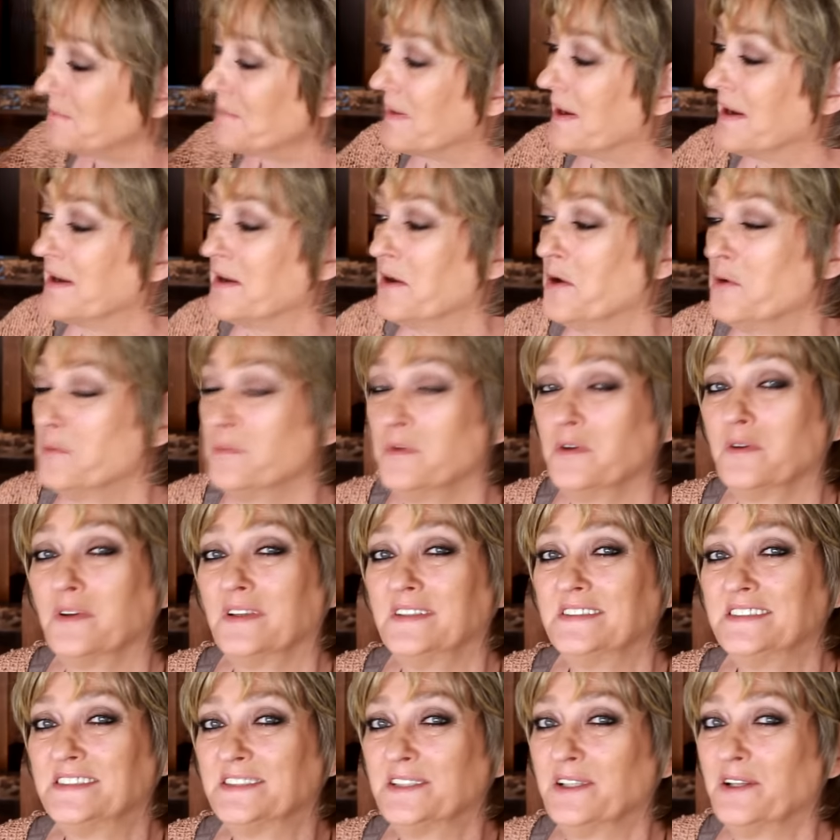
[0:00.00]
I hope you
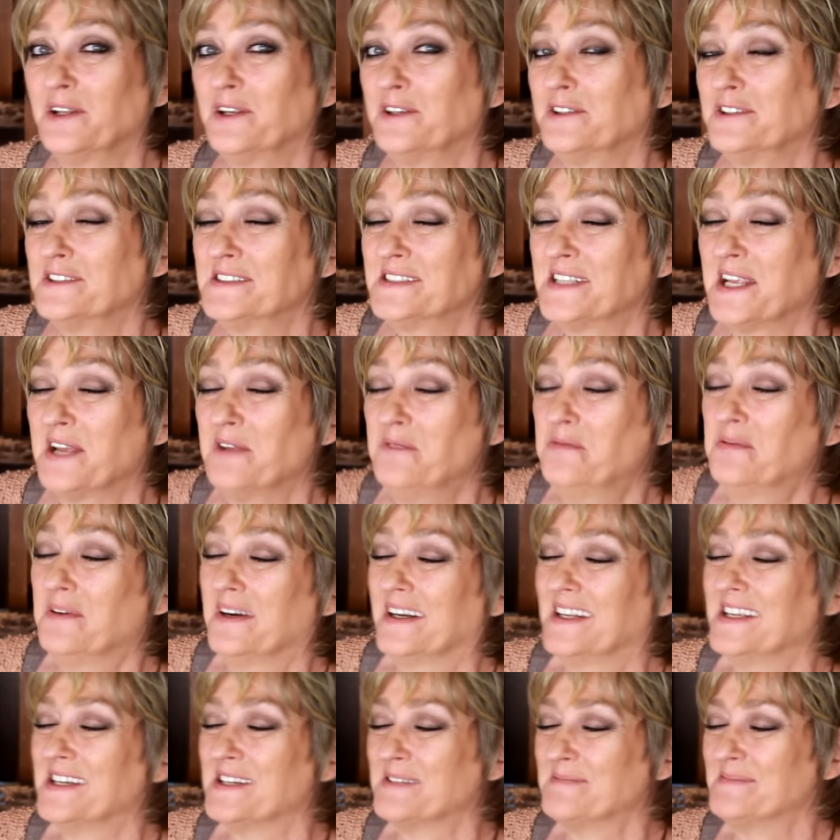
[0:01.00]
can still understand
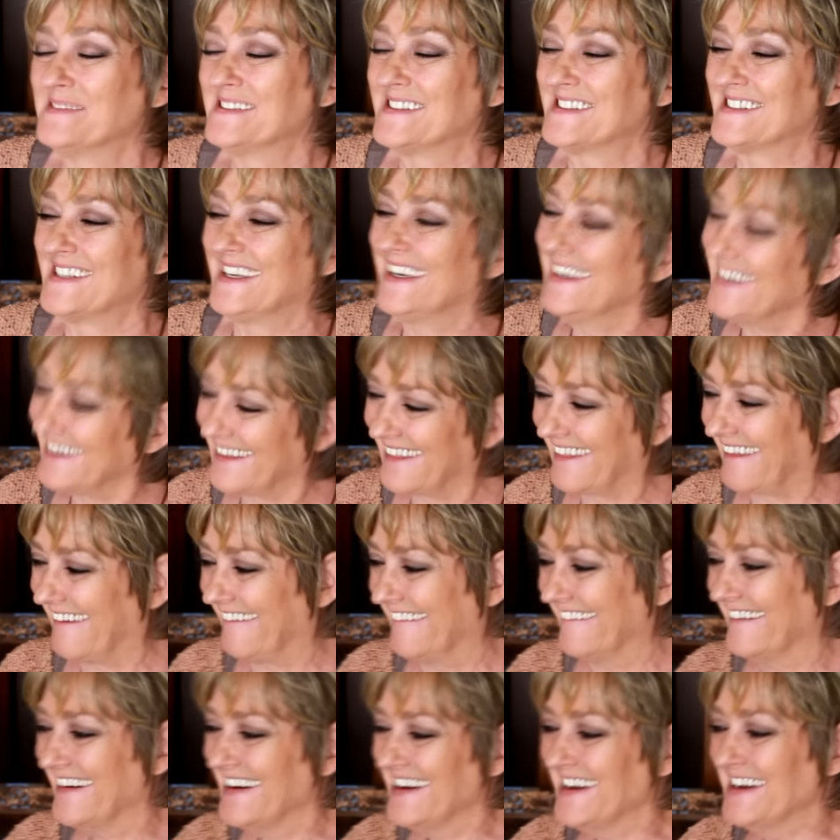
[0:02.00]
what I'm saying,
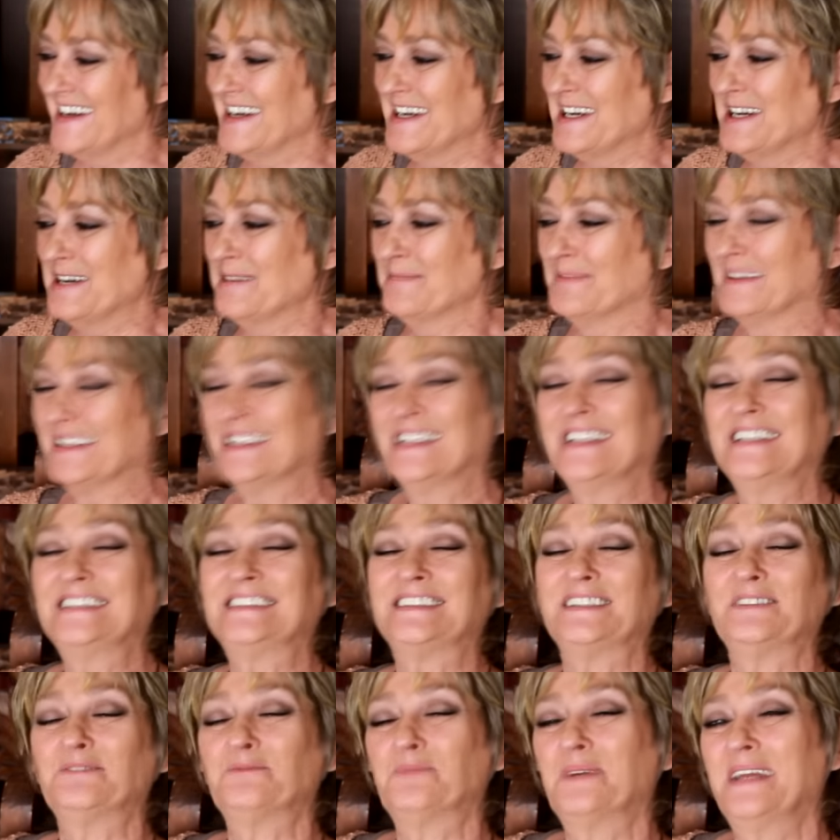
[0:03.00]
though. But
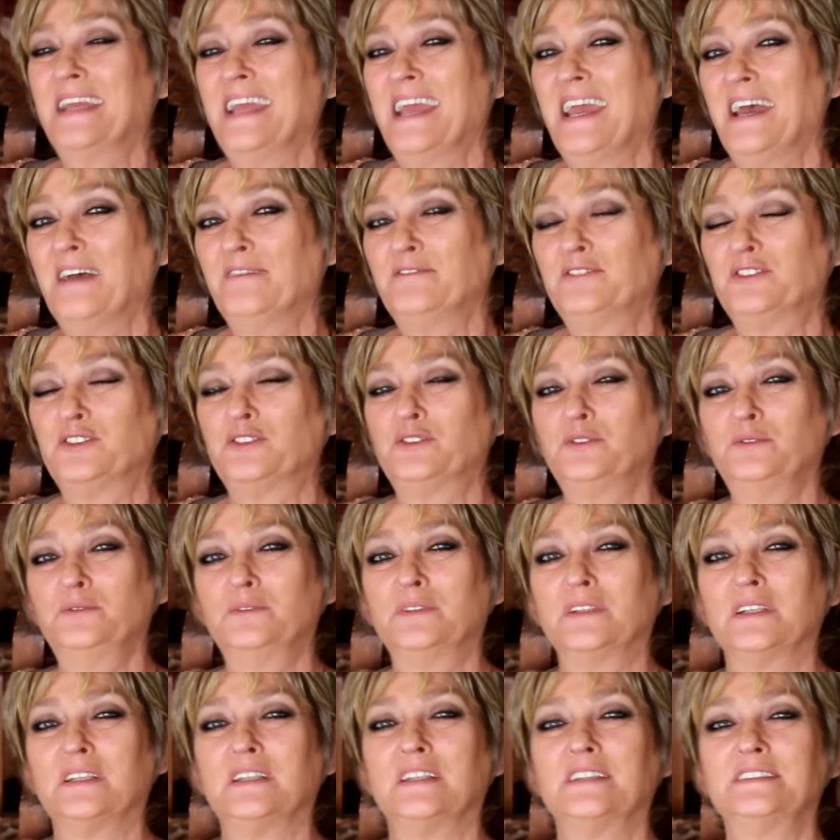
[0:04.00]
listen, we have two
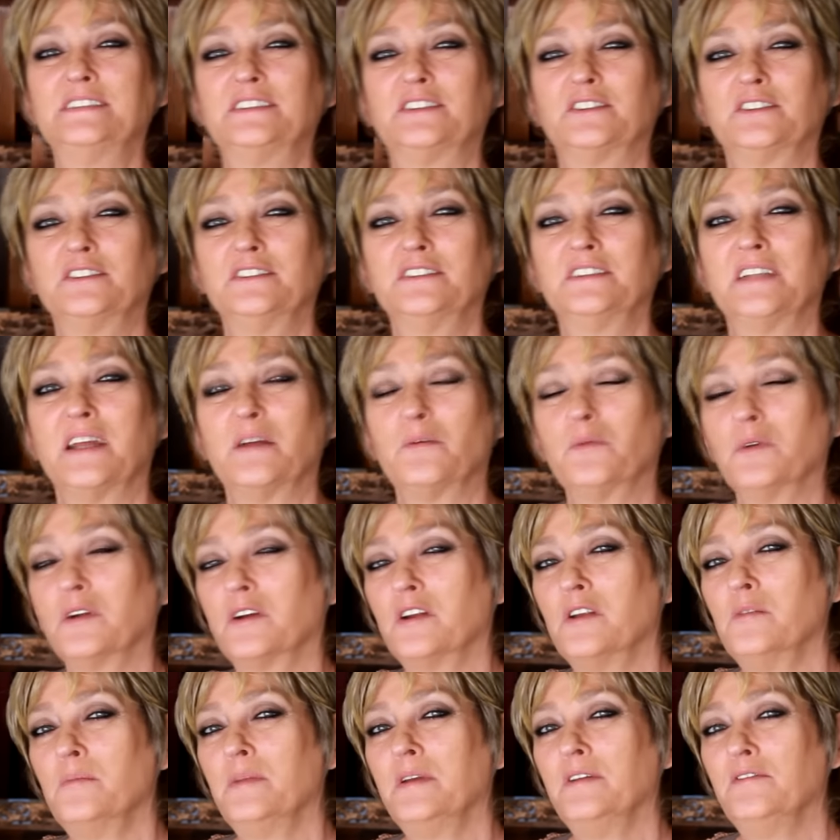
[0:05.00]
clusters that we're
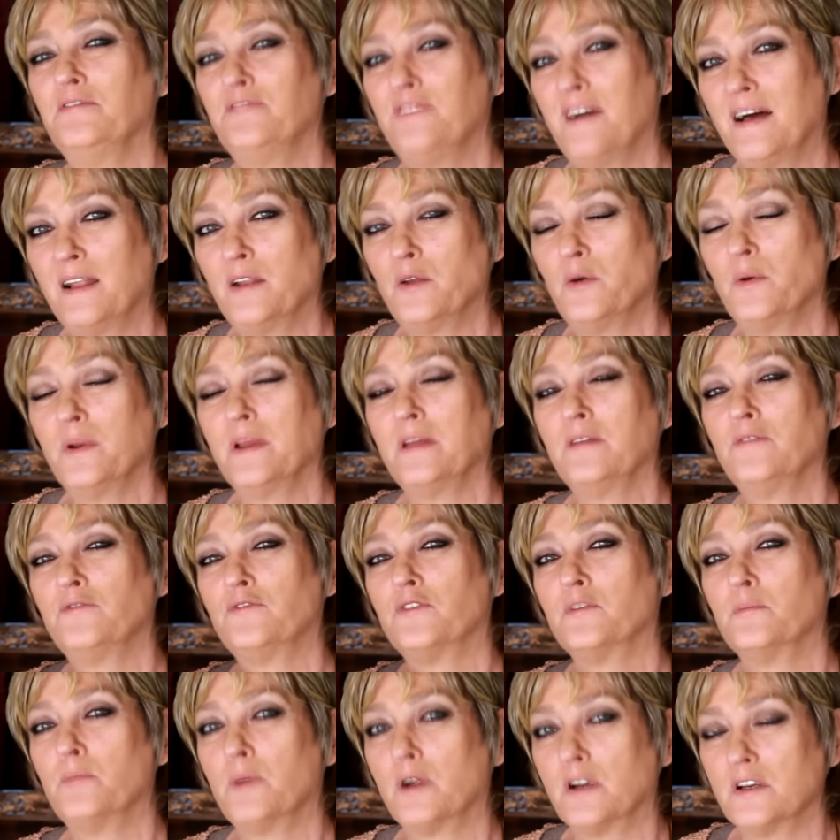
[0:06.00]
going to be following
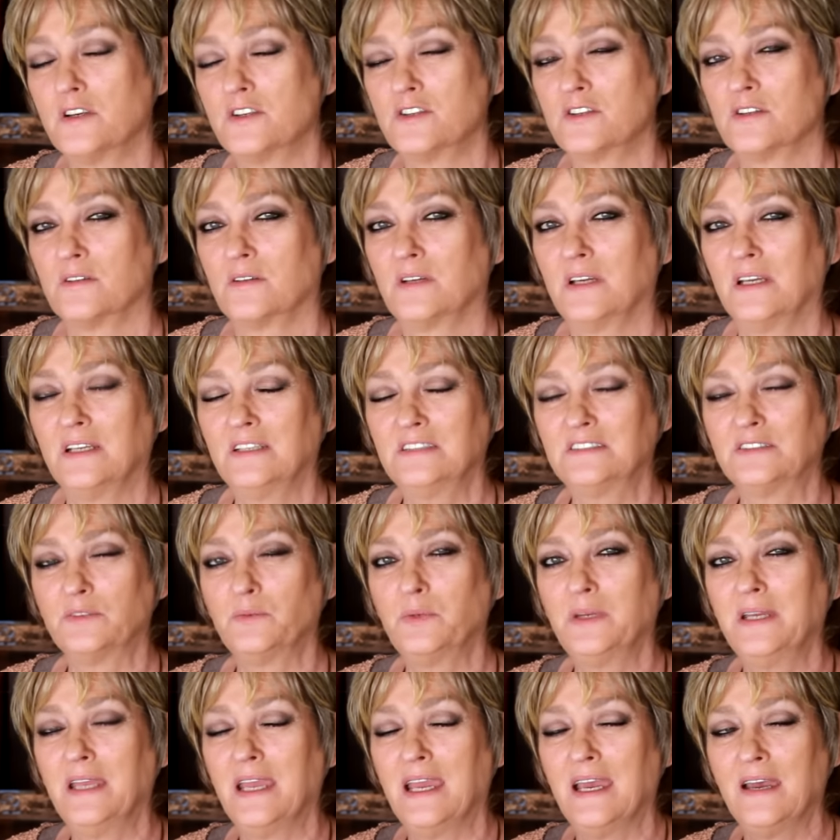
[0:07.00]
for March, okay? So
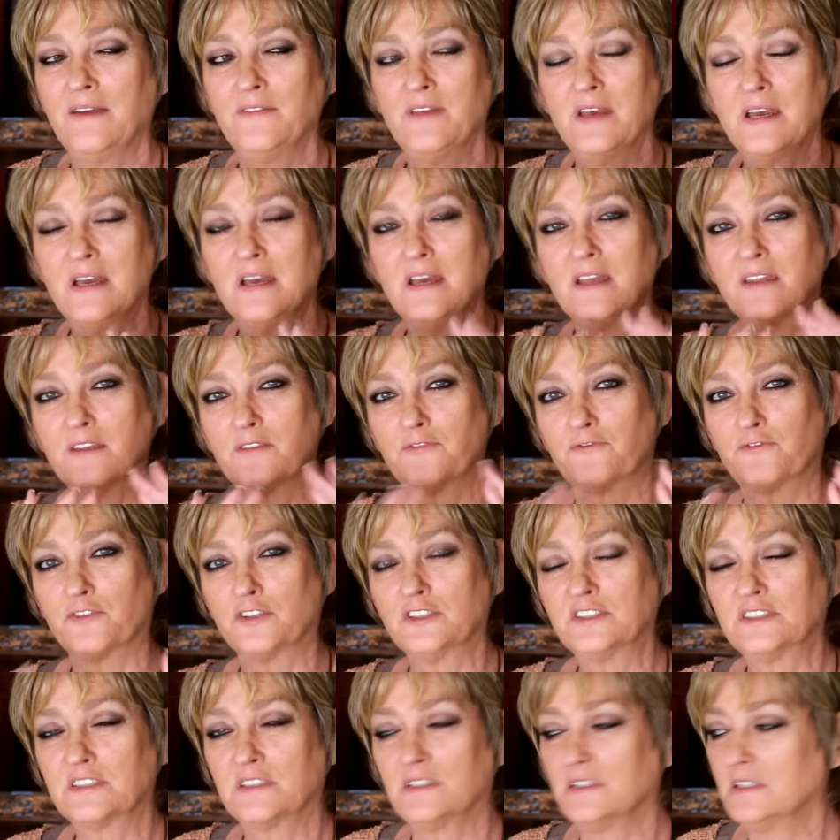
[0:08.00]
we have the
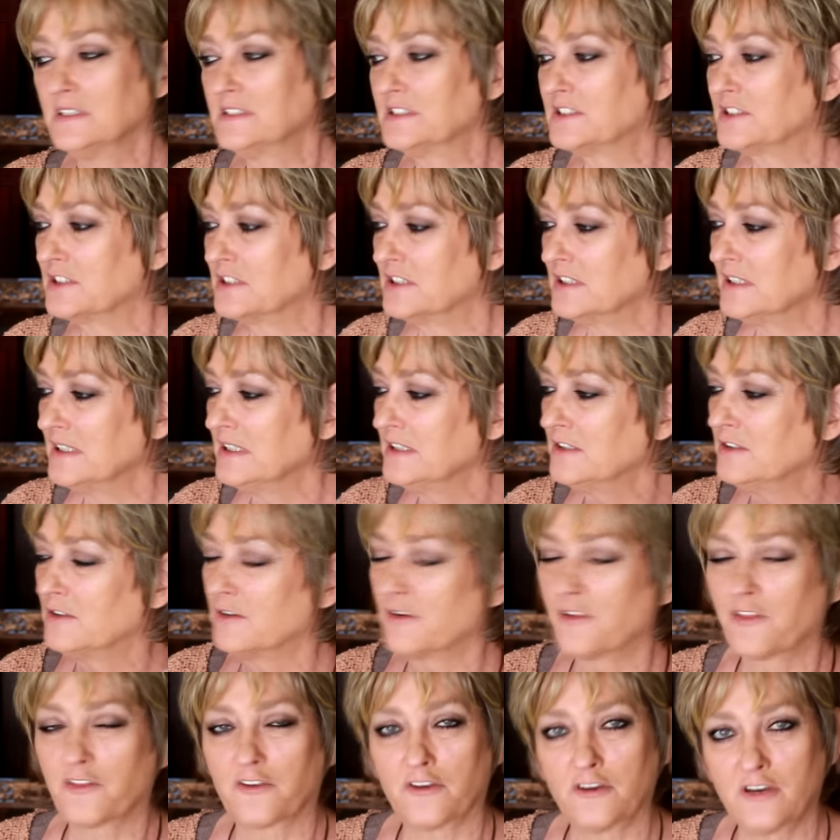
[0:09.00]
first cluster in
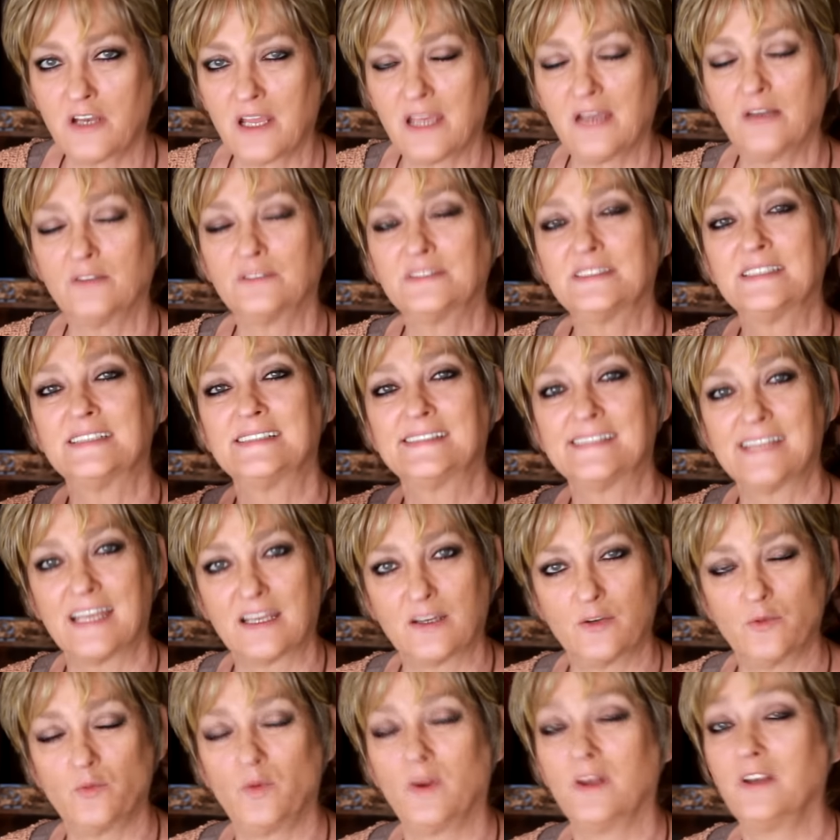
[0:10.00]
your third house, the
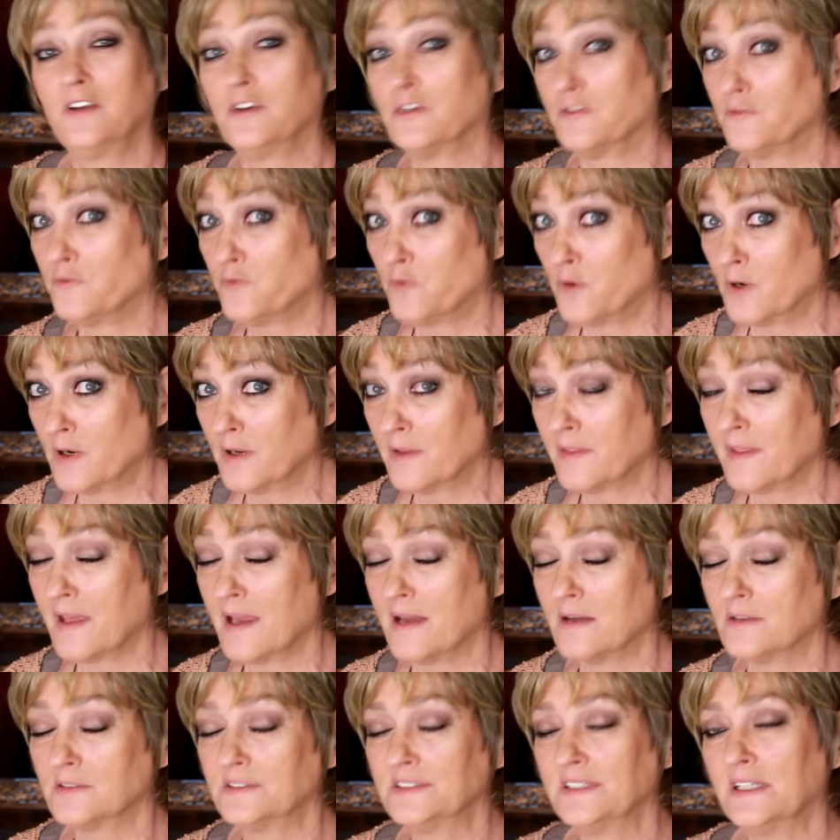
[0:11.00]
second one in your fourth
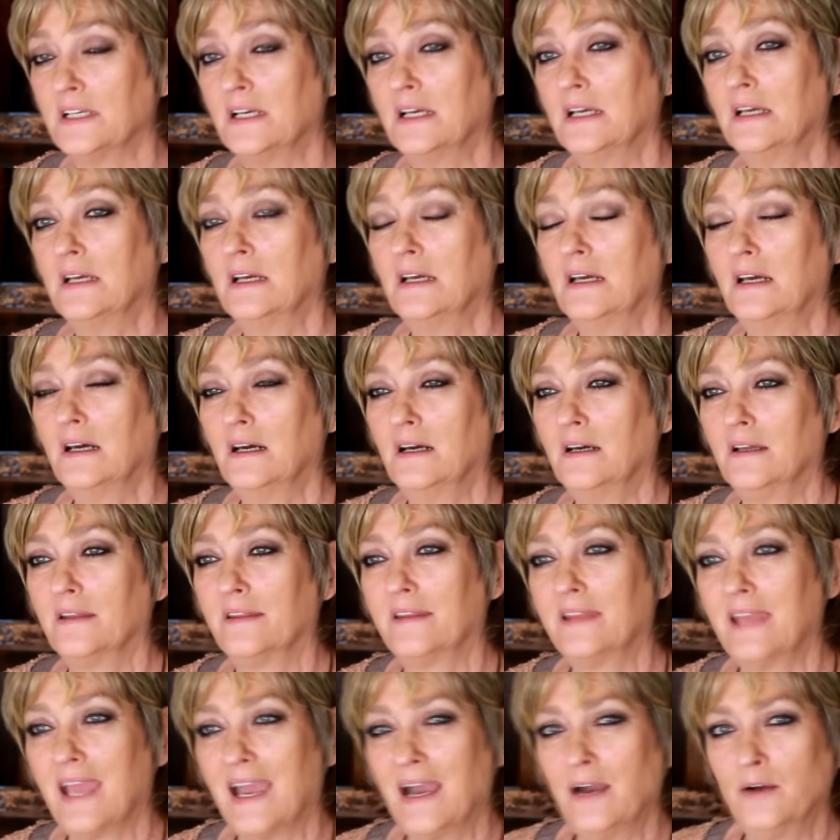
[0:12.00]
house.
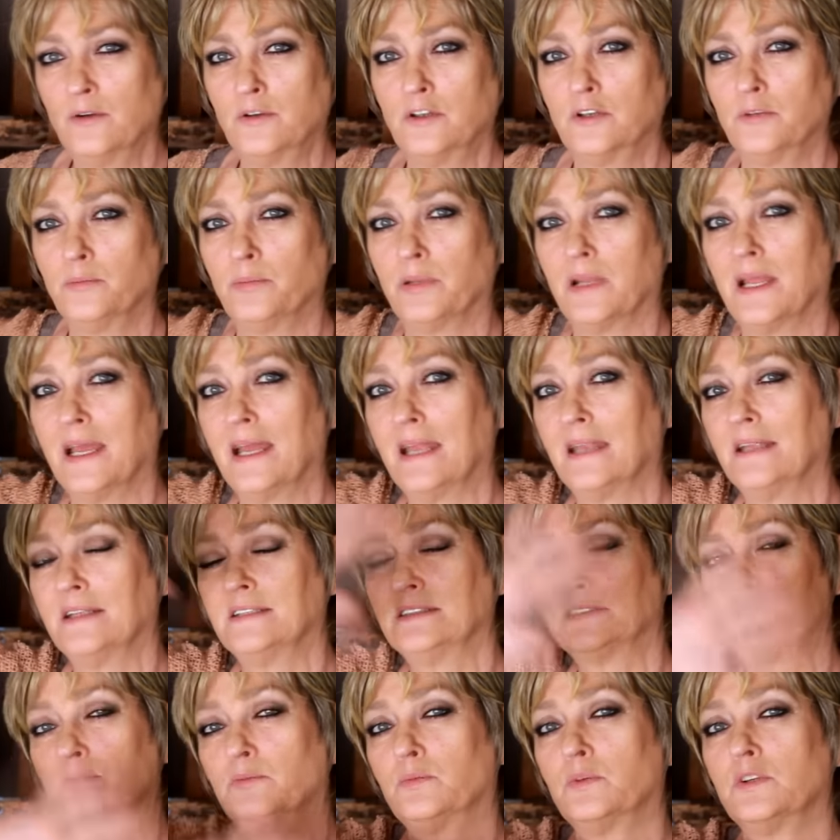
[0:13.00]
The outer
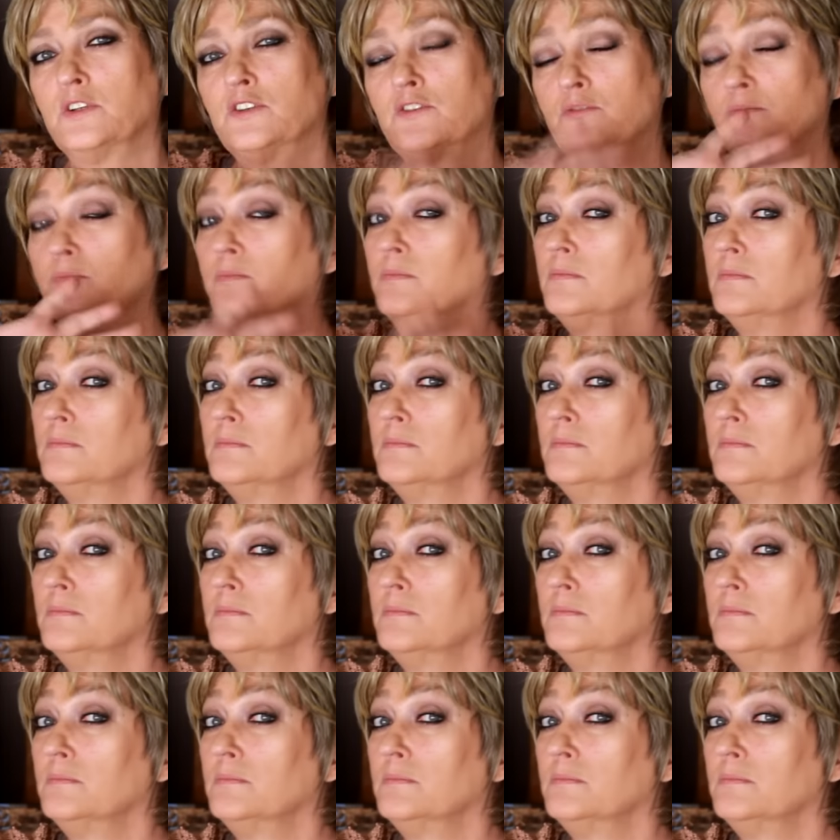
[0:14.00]
planets, which